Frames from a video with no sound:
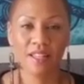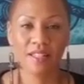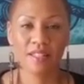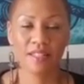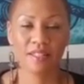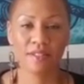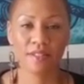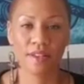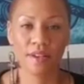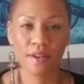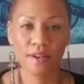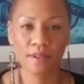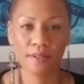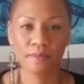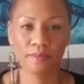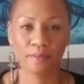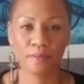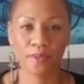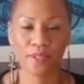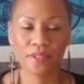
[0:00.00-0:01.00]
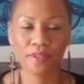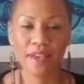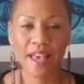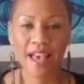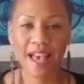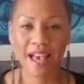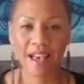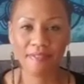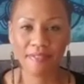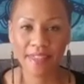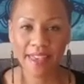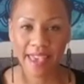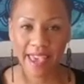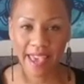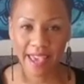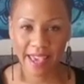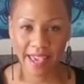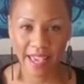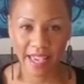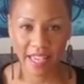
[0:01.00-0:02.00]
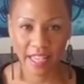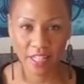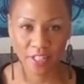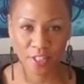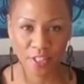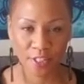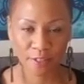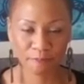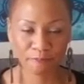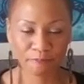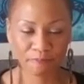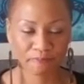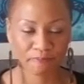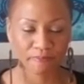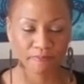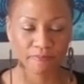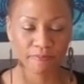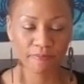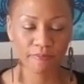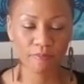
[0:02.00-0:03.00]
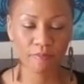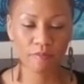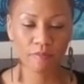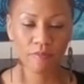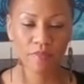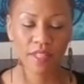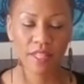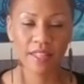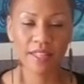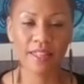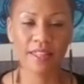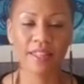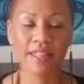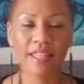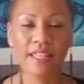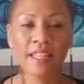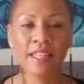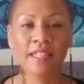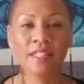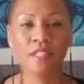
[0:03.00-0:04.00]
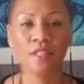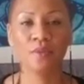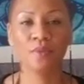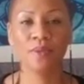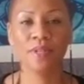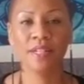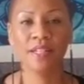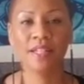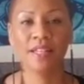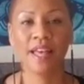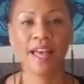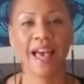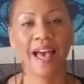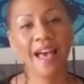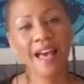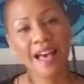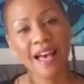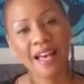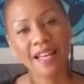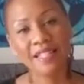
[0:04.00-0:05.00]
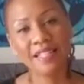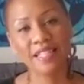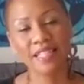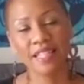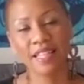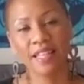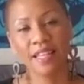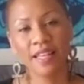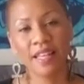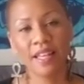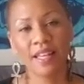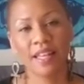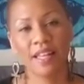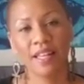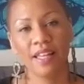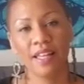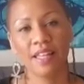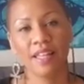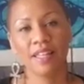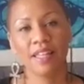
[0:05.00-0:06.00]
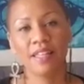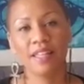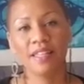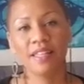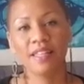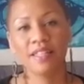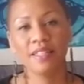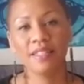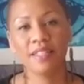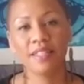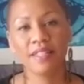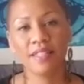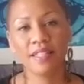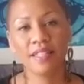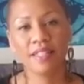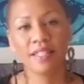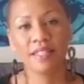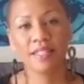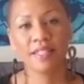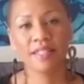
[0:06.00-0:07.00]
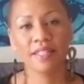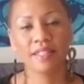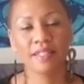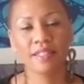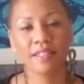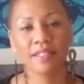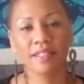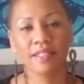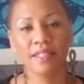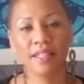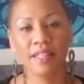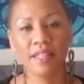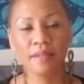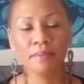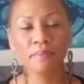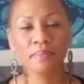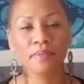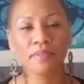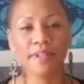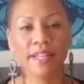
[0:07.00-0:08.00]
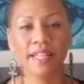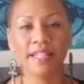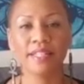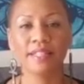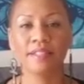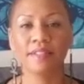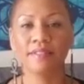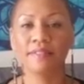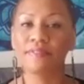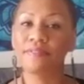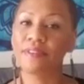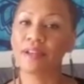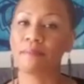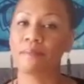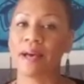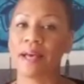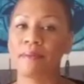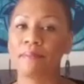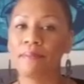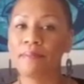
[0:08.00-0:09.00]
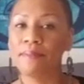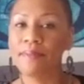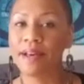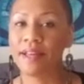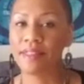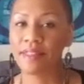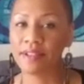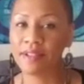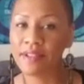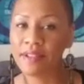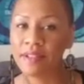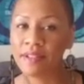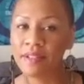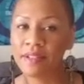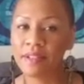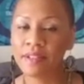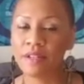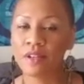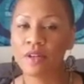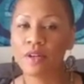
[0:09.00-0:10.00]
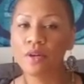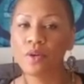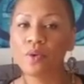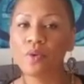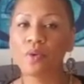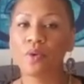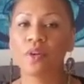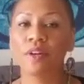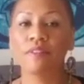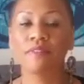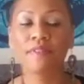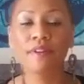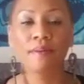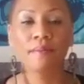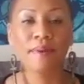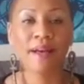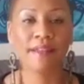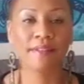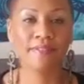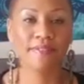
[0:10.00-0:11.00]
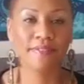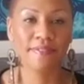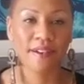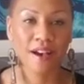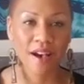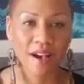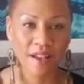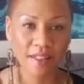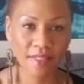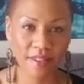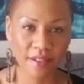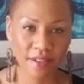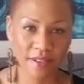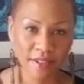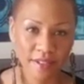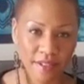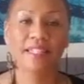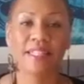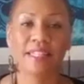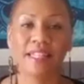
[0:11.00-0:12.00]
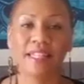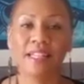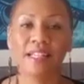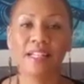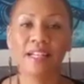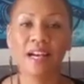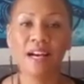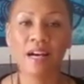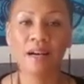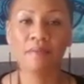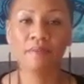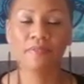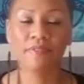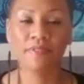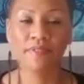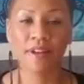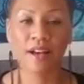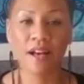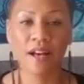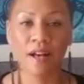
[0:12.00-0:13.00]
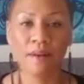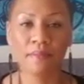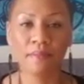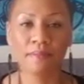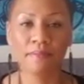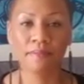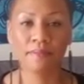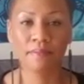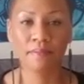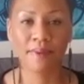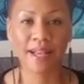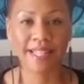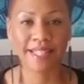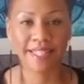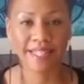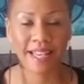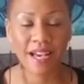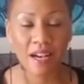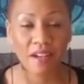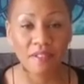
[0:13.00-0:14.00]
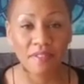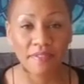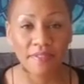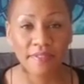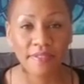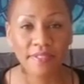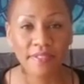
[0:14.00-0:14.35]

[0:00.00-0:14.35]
So when you have the age, then you want to ask, is this imprint from my mother or from my father? Did it come from myself,